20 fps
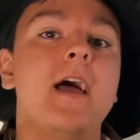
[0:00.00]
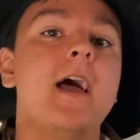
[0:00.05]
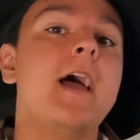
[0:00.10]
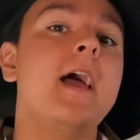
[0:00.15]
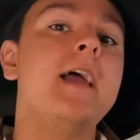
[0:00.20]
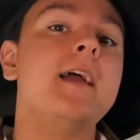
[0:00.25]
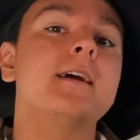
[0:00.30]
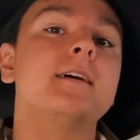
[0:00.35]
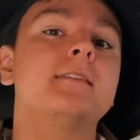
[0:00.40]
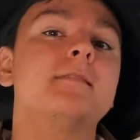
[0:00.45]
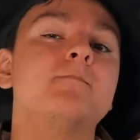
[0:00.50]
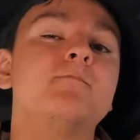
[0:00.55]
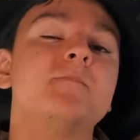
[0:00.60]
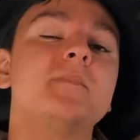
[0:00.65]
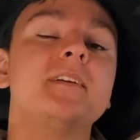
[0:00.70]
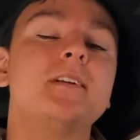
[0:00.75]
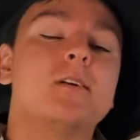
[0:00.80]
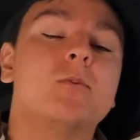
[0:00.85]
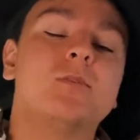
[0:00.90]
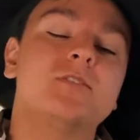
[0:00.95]
And
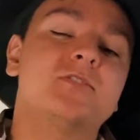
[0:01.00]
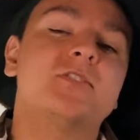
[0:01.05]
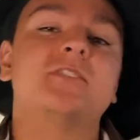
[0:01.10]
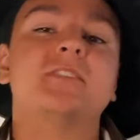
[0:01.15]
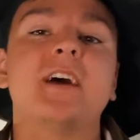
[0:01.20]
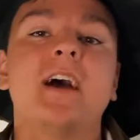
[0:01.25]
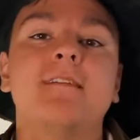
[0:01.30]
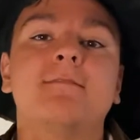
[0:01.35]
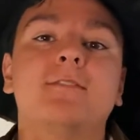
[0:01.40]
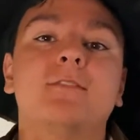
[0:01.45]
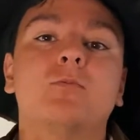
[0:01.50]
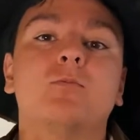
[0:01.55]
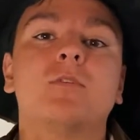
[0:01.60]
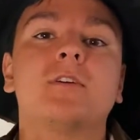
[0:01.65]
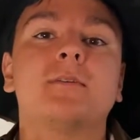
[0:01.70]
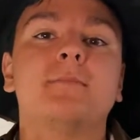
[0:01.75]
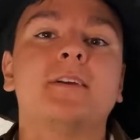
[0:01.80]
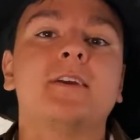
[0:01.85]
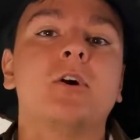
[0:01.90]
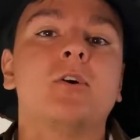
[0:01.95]
here at Wizard of the Tavern, we're
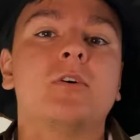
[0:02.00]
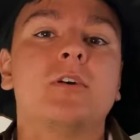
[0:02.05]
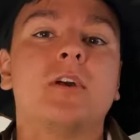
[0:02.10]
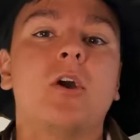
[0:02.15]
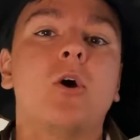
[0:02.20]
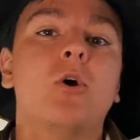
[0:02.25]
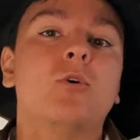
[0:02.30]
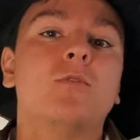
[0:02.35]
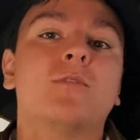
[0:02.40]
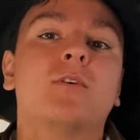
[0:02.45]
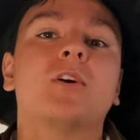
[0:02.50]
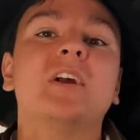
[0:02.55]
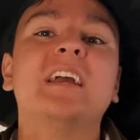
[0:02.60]
going to be going over